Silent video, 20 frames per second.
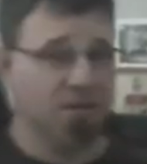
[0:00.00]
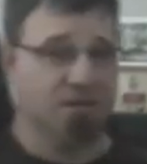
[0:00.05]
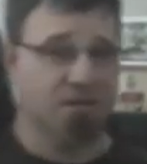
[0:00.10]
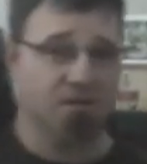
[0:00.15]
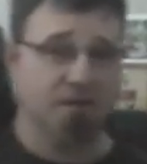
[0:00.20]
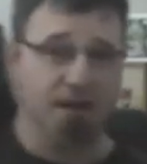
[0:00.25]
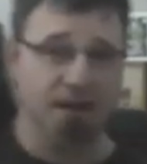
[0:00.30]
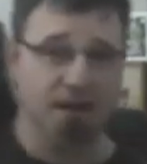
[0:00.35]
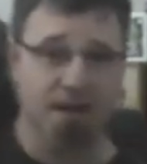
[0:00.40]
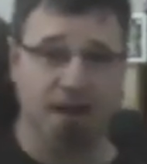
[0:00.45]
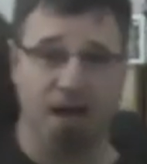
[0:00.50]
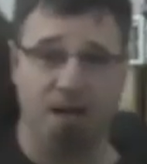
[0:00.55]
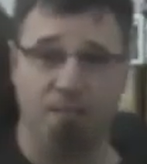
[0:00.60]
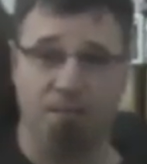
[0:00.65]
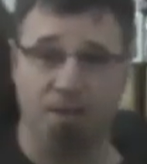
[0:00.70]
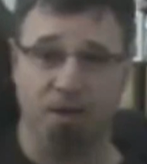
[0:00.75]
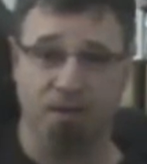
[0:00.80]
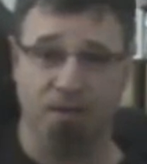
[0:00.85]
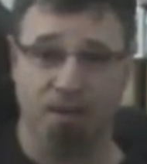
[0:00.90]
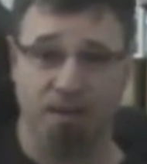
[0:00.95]
signed
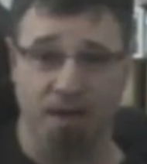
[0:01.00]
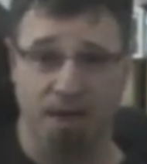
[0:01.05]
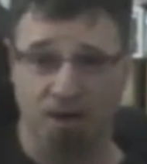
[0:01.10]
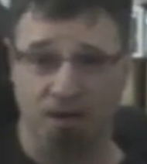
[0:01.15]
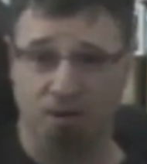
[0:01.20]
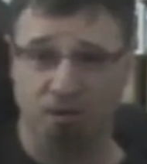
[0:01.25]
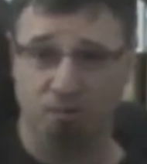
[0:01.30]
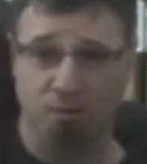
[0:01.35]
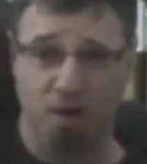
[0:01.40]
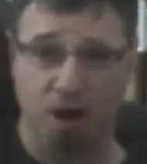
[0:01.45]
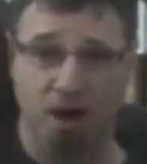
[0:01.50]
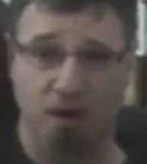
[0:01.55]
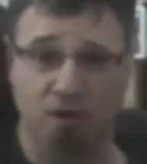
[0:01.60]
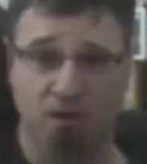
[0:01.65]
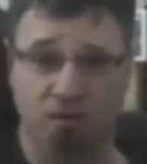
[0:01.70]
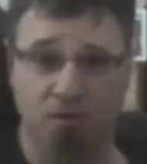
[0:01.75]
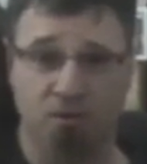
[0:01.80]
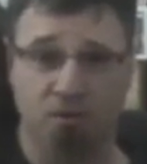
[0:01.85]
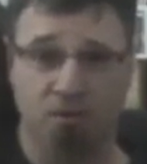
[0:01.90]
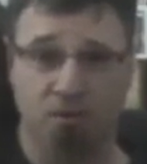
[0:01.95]
copy of the
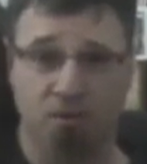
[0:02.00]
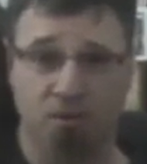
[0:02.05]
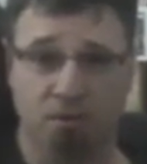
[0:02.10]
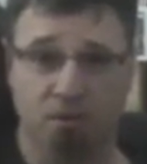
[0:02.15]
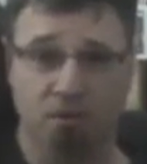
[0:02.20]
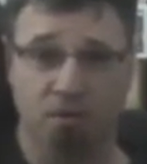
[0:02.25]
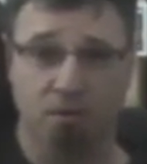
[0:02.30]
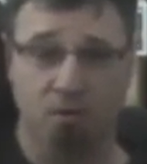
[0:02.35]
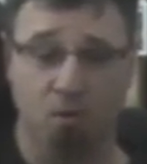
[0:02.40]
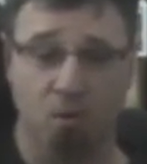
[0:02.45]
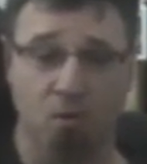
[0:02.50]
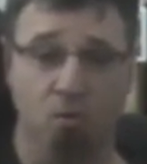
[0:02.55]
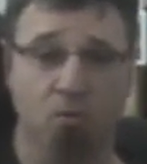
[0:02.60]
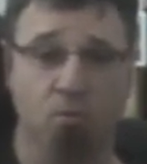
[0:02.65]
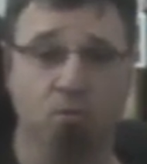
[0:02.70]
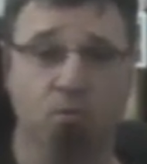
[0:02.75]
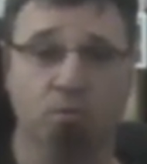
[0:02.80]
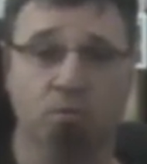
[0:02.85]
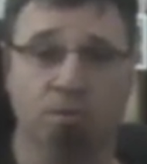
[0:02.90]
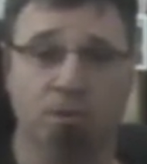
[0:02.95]
Helldorado core
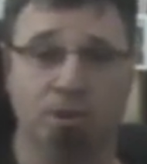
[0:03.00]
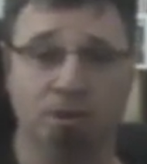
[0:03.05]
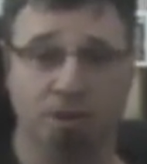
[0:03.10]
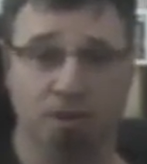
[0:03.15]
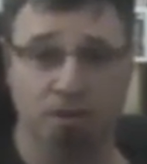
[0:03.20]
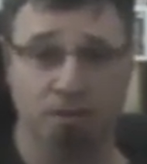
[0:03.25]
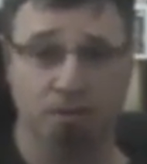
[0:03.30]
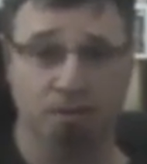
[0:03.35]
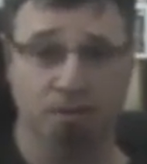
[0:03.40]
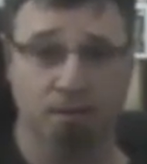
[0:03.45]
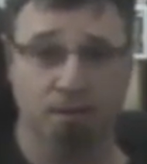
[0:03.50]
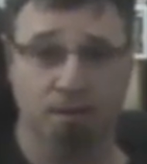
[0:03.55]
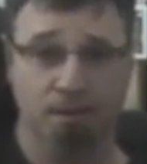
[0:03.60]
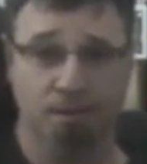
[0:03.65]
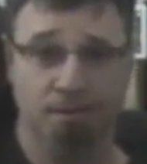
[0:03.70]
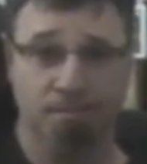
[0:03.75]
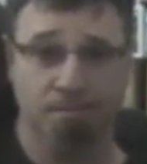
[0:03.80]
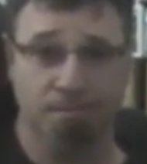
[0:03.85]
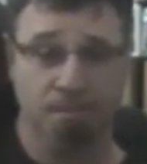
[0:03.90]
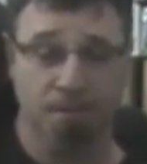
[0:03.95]
rulebook.
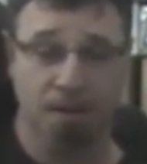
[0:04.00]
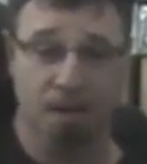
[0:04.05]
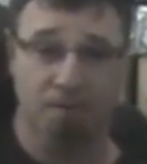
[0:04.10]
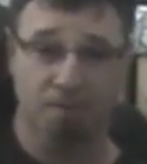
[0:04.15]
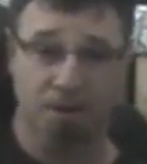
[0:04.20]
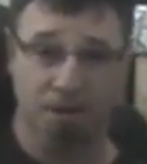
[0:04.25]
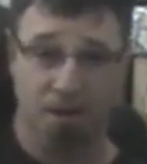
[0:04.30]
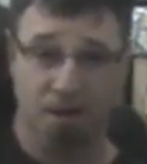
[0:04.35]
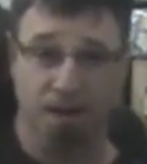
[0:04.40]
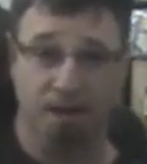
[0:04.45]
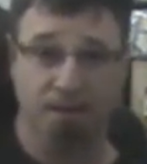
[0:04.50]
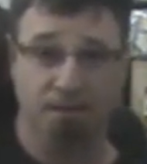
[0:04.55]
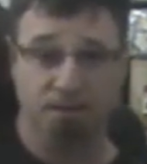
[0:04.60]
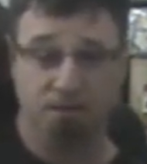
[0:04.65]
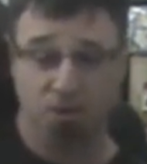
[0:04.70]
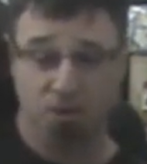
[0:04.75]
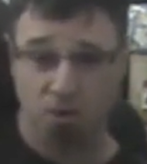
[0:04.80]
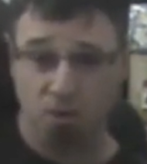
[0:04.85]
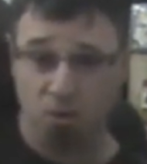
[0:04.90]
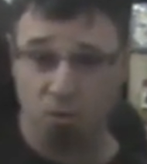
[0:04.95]
I'm going to cut
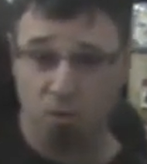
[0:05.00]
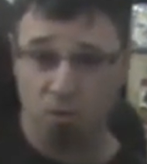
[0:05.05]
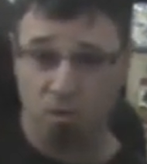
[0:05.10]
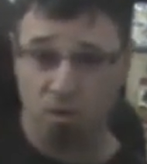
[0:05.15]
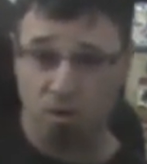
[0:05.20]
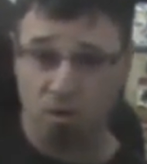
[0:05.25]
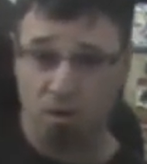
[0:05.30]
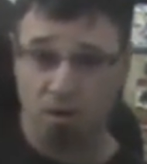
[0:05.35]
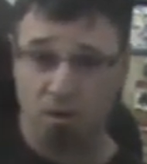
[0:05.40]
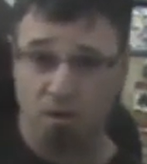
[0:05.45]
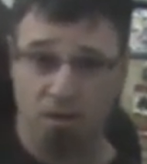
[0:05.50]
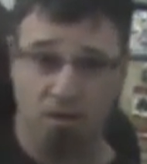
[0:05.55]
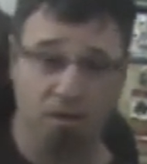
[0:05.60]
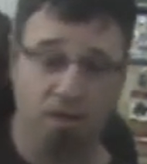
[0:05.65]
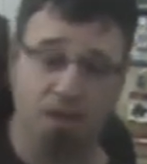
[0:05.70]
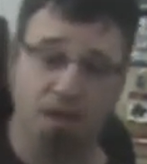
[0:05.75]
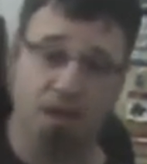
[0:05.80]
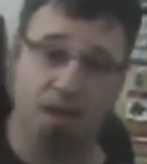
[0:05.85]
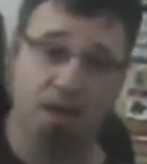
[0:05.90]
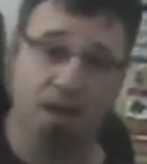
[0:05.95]
to
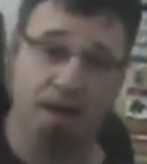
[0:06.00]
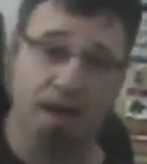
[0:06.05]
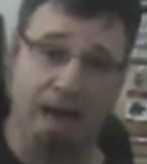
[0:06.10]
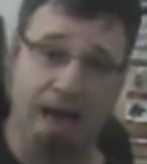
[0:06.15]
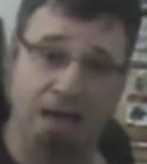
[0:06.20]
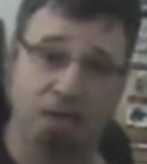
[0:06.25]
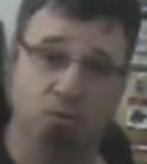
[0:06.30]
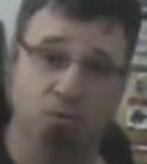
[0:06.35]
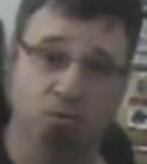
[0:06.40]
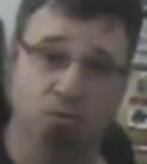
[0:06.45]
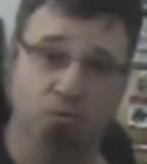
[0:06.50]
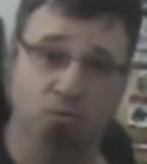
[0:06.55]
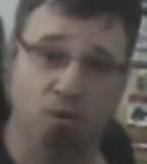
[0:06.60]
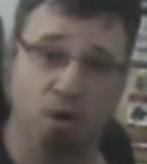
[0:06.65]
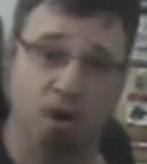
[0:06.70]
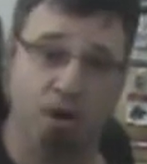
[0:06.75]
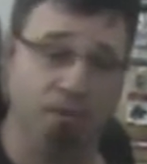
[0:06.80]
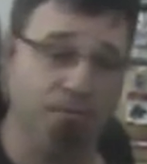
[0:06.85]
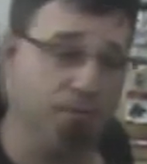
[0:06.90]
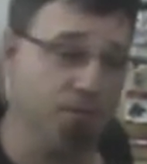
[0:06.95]
the actual
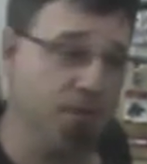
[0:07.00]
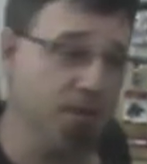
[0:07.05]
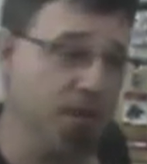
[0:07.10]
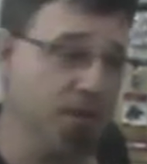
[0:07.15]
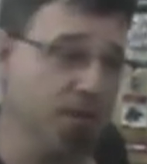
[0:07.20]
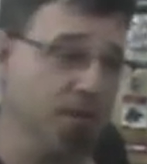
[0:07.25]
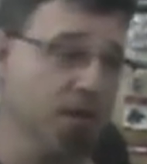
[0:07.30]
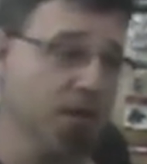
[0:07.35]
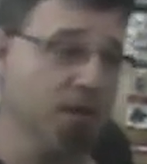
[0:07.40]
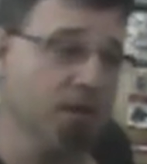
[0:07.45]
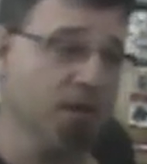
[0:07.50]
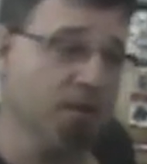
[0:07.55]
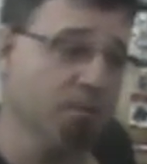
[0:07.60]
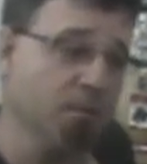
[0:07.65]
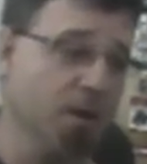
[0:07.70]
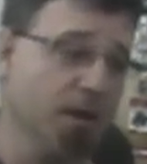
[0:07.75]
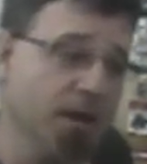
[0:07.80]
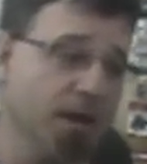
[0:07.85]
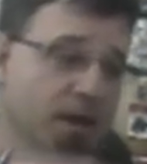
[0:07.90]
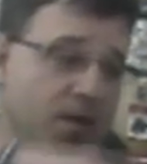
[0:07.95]
drawing for this,
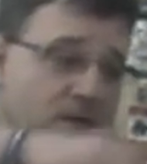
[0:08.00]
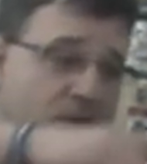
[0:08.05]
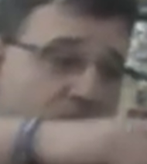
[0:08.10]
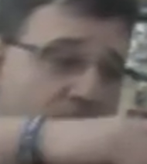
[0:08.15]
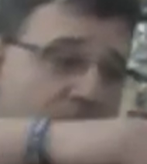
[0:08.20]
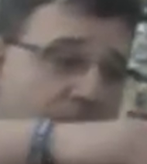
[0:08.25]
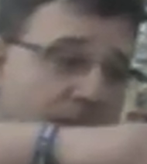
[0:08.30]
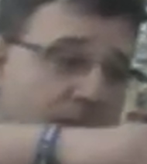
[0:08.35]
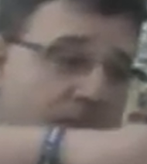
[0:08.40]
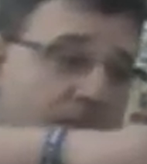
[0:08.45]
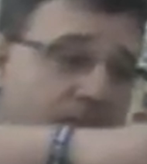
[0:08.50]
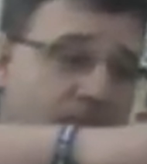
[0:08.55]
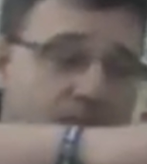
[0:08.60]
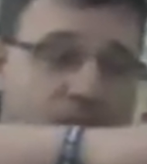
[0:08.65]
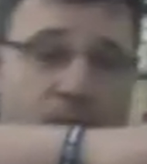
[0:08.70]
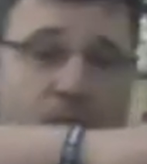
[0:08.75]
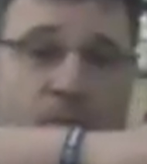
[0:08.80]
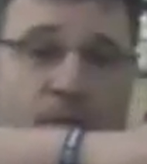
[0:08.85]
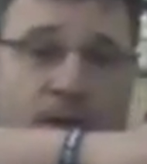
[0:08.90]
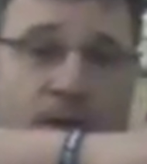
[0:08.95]
but here's the name for
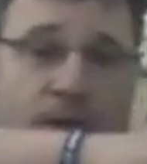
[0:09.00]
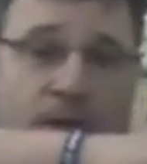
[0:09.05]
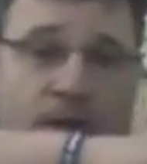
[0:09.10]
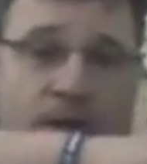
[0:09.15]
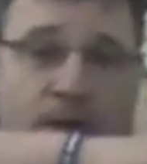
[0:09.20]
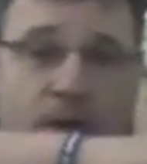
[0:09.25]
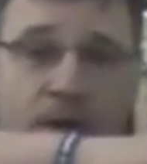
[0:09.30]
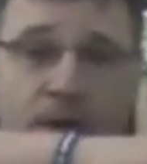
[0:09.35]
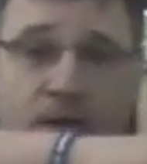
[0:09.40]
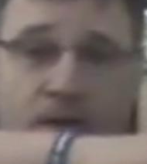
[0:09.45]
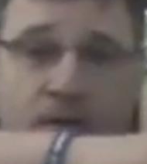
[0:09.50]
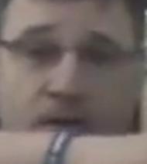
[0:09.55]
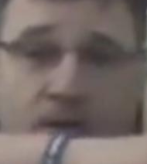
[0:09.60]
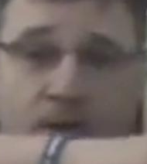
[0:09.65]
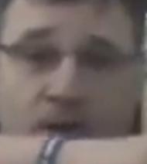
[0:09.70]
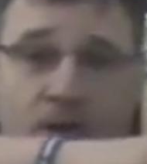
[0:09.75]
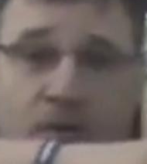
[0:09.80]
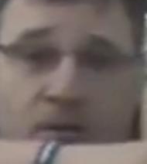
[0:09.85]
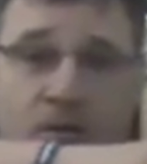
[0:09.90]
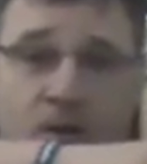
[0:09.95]
the winner.
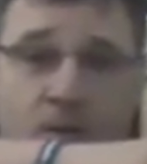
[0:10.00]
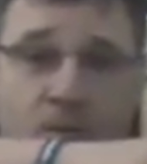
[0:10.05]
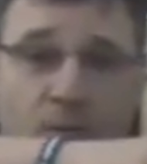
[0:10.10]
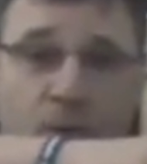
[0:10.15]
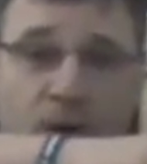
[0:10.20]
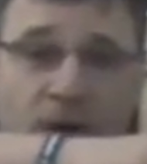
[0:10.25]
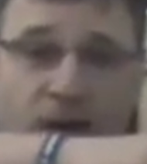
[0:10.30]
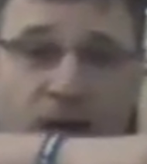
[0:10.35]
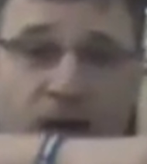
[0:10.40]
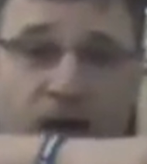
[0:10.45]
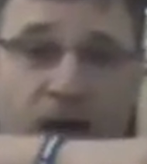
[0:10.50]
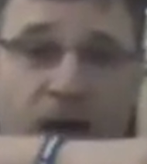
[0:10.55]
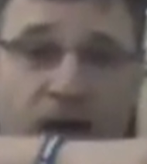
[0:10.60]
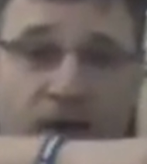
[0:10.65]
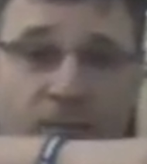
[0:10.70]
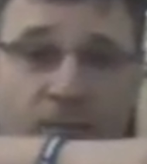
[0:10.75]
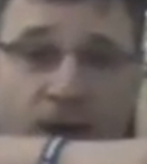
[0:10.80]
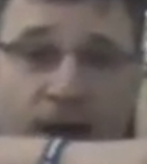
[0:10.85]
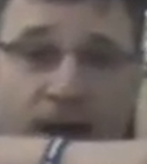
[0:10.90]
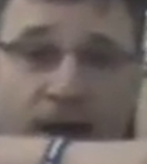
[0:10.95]
So, we're going to
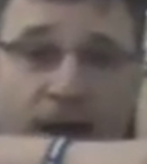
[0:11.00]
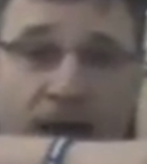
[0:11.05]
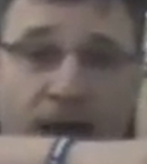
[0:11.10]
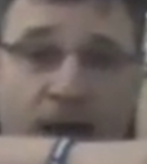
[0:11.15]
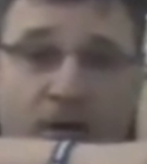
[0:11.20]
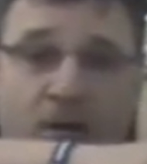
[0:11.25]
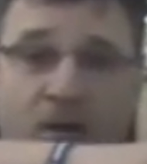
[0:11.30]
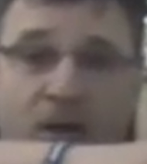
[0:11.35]
cut right now.